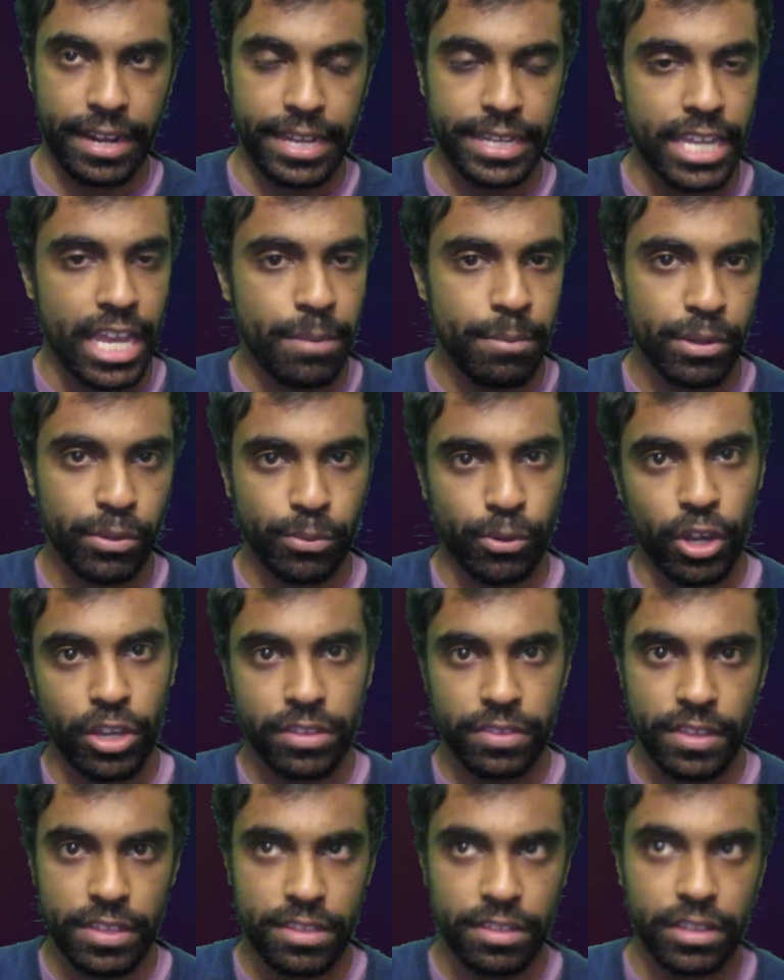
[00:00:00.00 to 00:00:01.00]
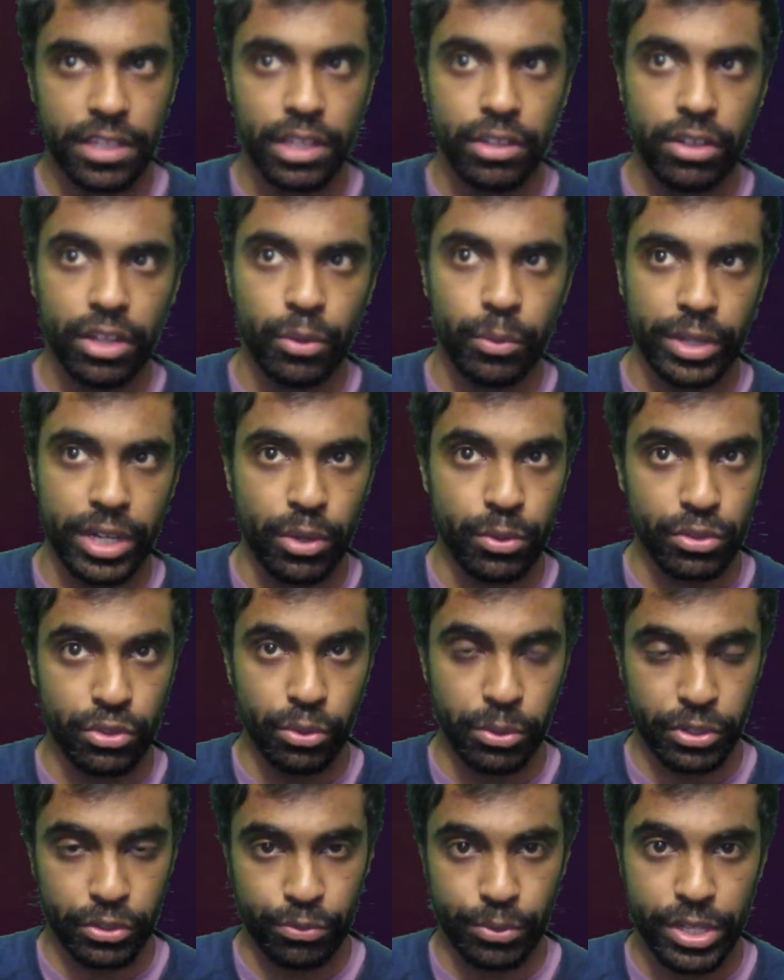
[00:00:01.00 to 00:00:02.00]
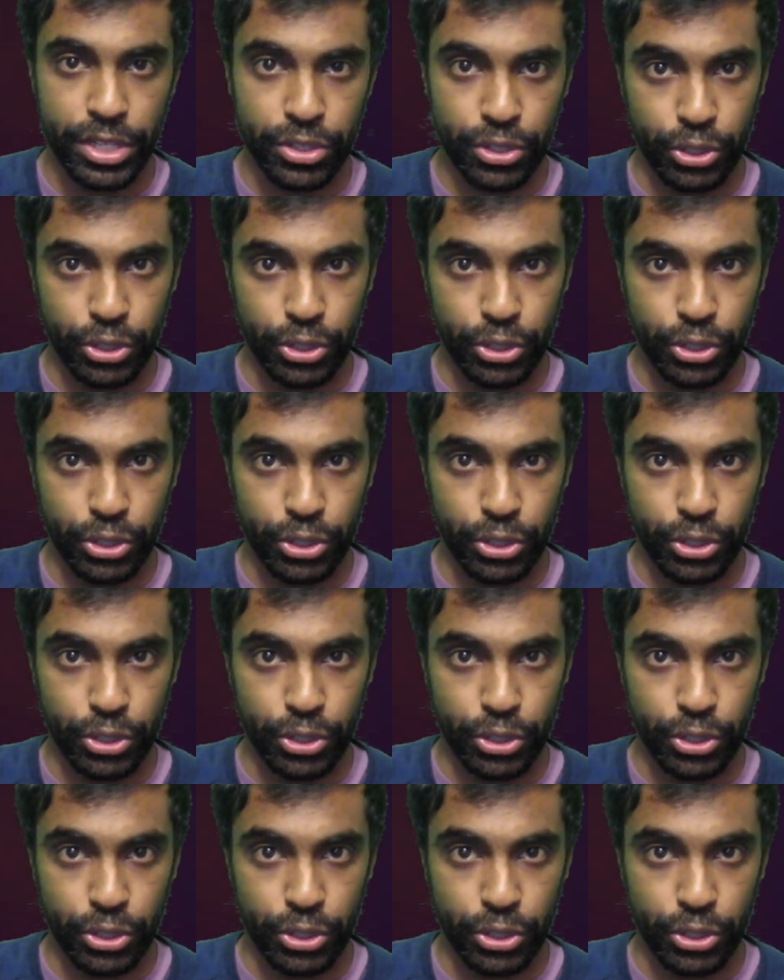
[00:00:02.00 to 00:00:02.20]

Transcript: that I came across this stela when I was doing